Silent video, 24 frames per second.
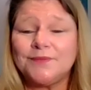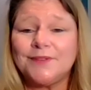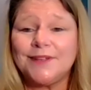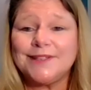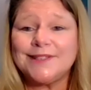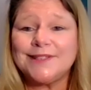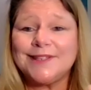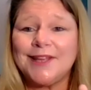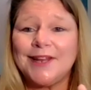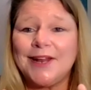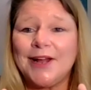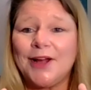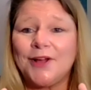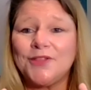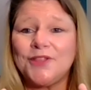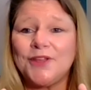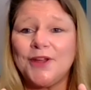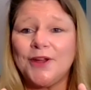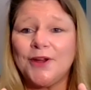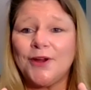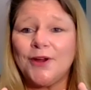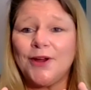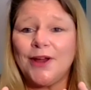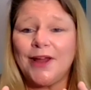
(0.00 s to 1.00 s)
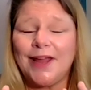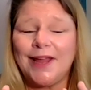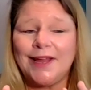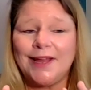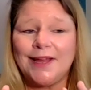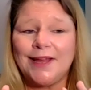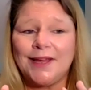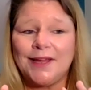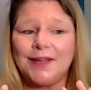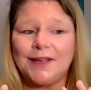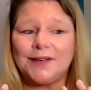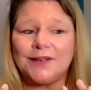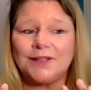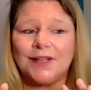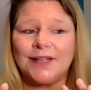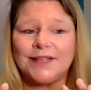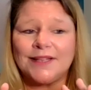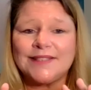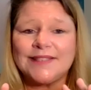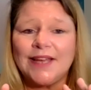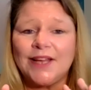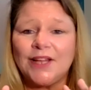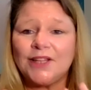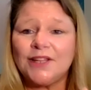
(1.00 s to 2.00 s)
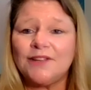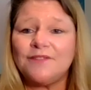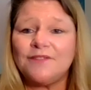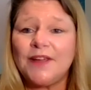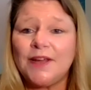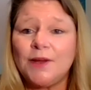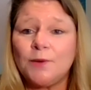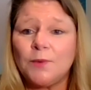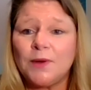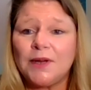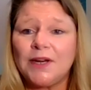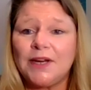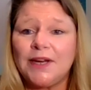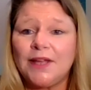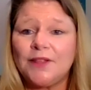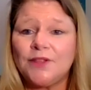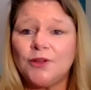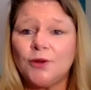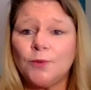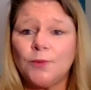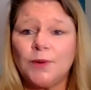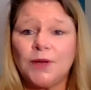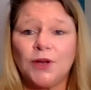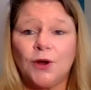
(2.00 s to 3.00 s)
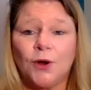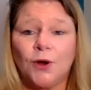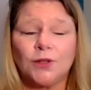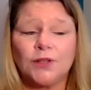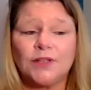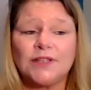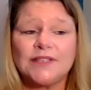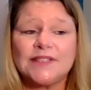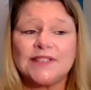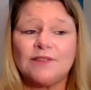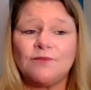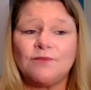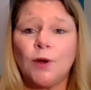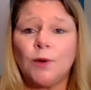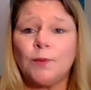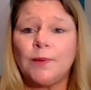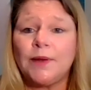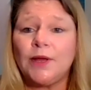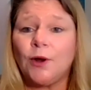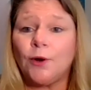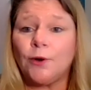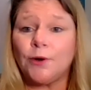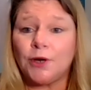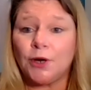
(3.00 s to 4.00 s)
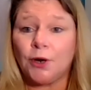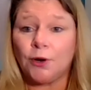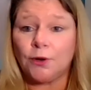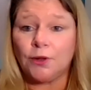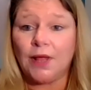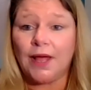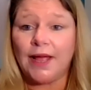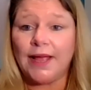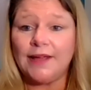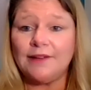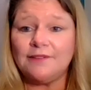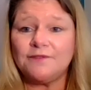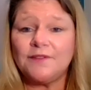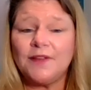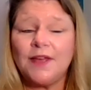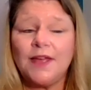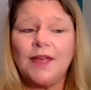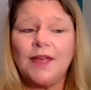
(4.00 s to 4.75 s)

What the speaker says: Let's get out there and let's elevate one another regardless of where we are in our life.